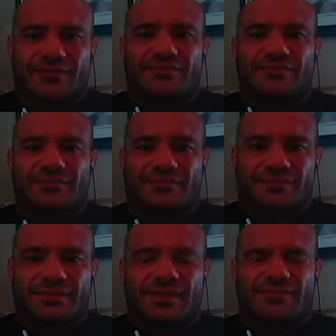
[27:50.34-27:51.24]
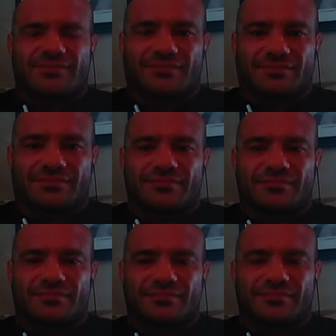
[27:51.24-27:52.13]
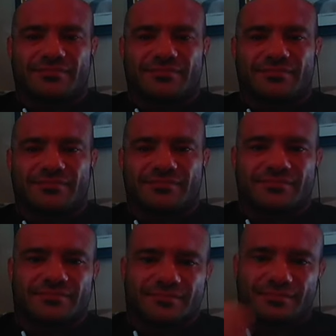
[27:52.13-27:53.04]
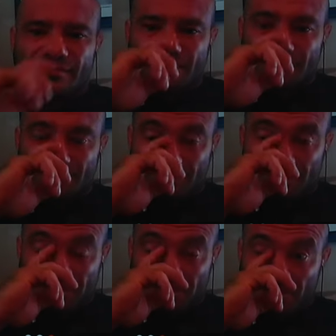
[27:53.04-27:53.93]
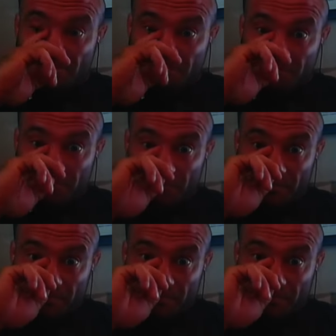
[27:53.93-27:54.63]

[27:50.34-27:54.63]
(not speaking)